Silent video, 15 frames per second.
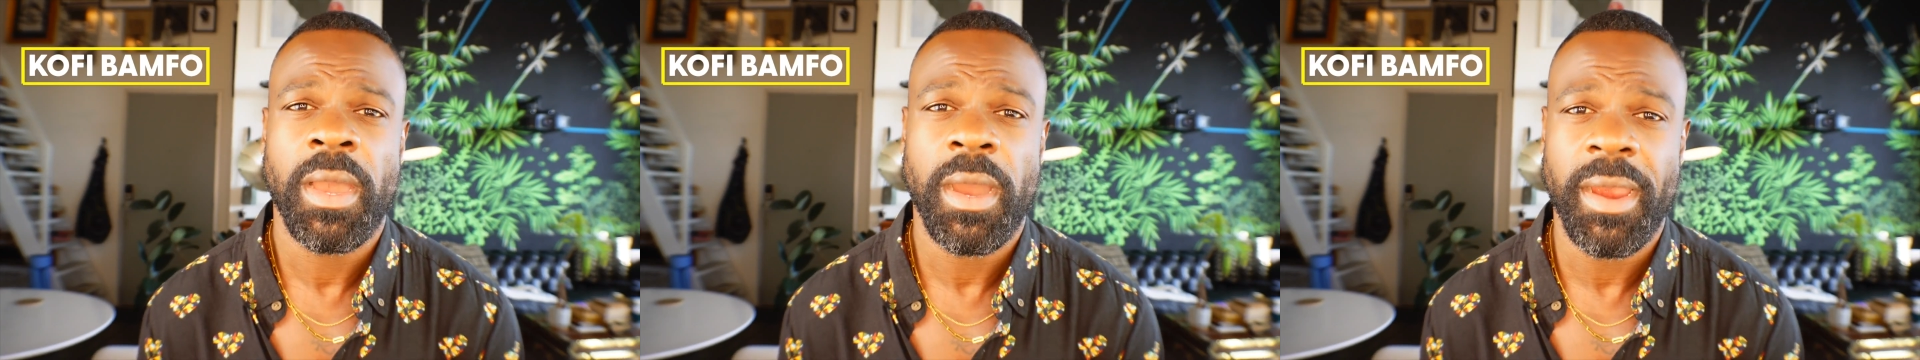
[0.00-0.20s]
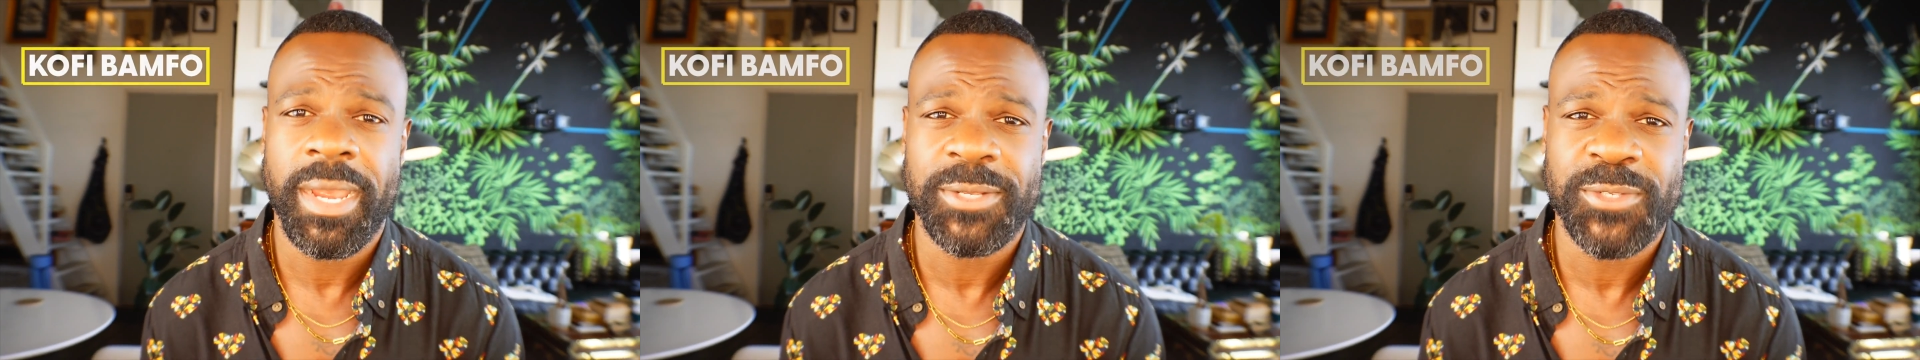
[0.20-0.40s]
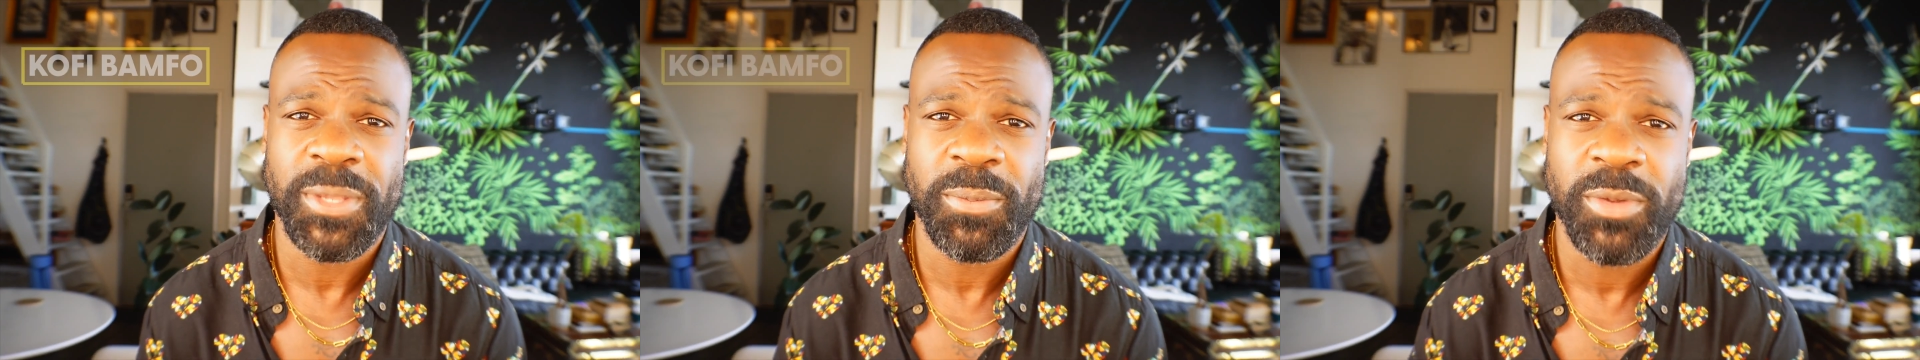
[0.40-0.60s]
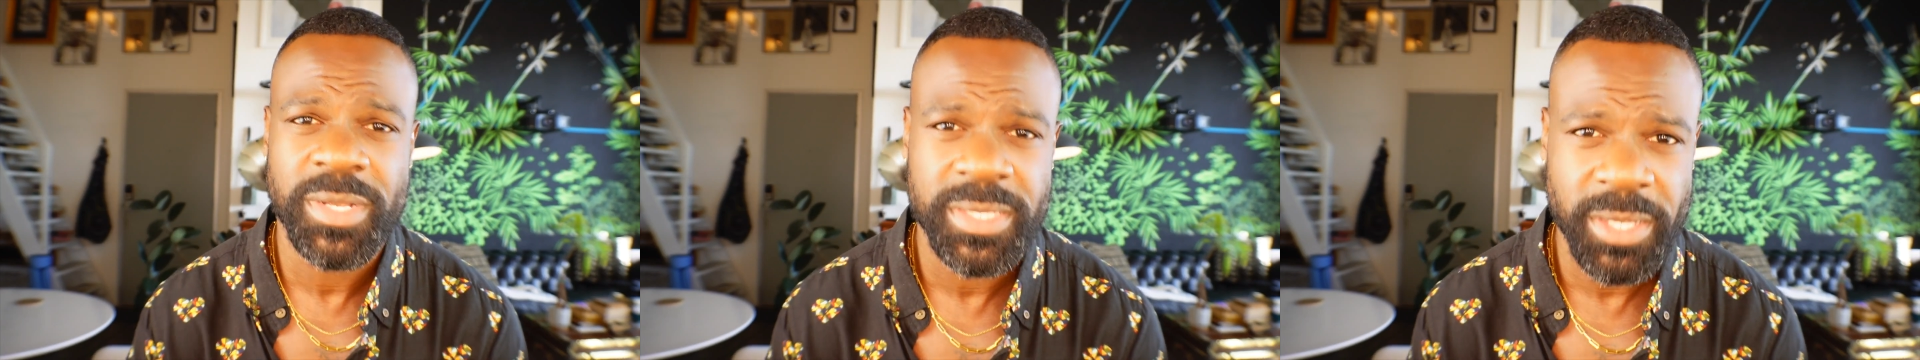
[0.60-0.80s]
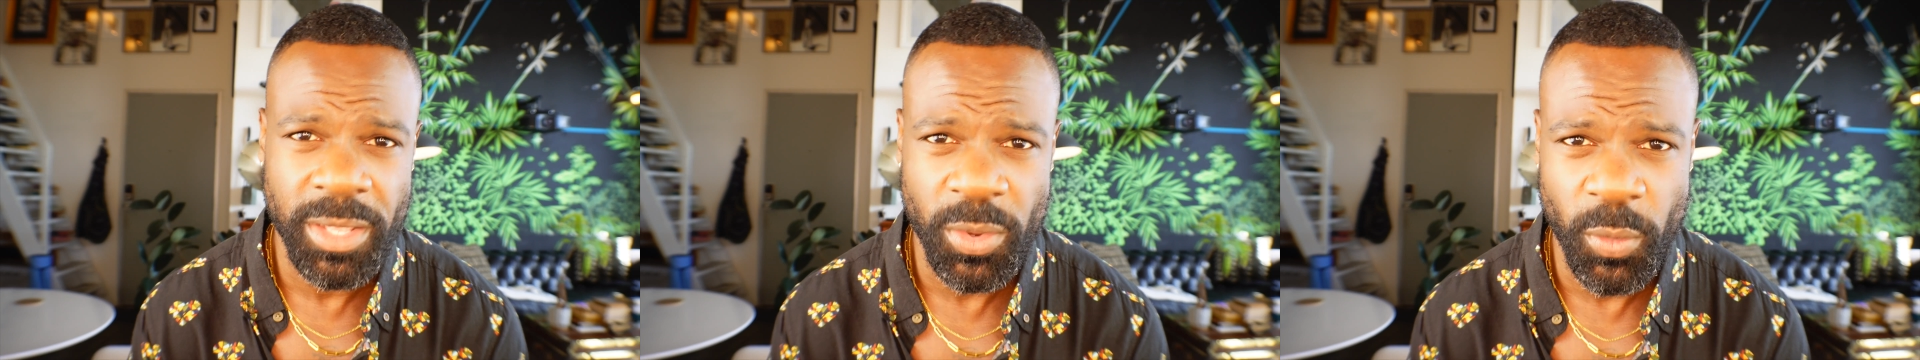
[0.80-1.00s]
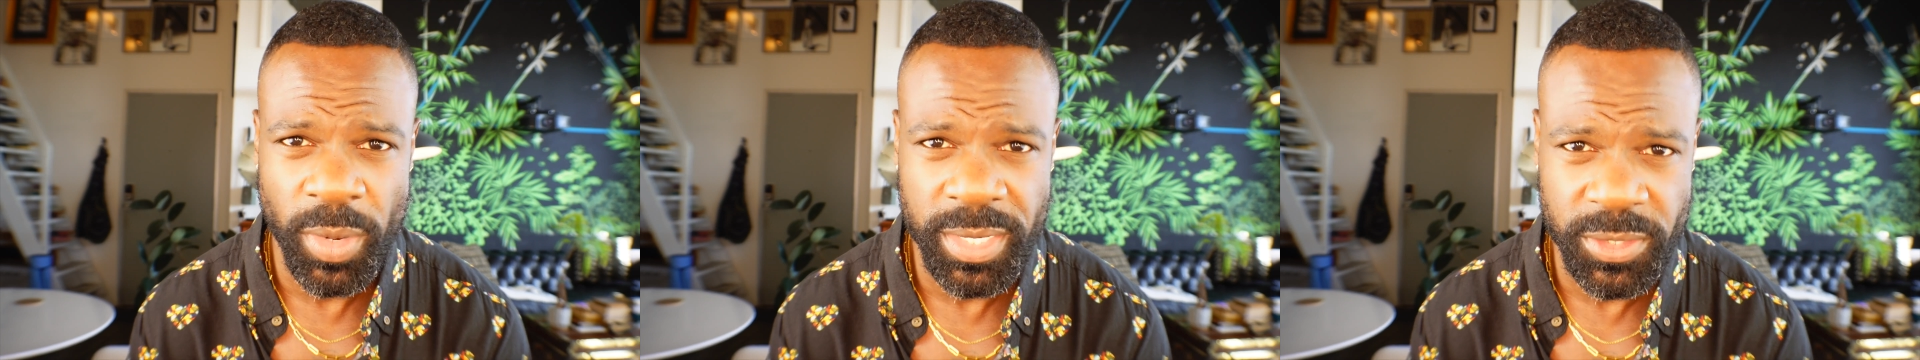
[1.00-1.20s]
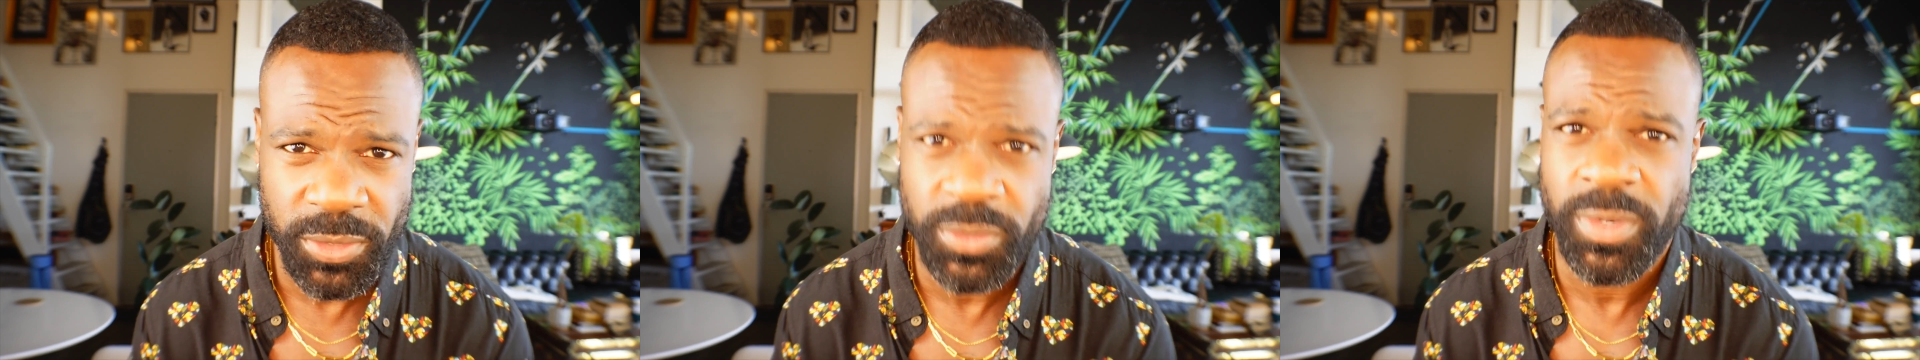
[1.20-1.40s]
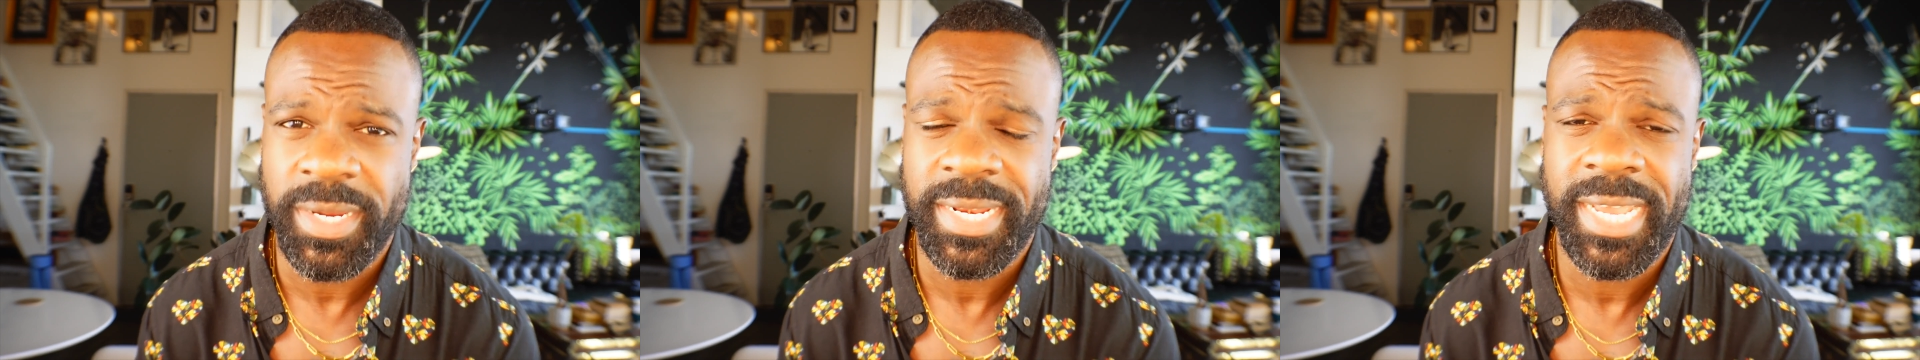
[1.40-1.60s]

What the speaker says: Alright, so I'm going to tell a quick story,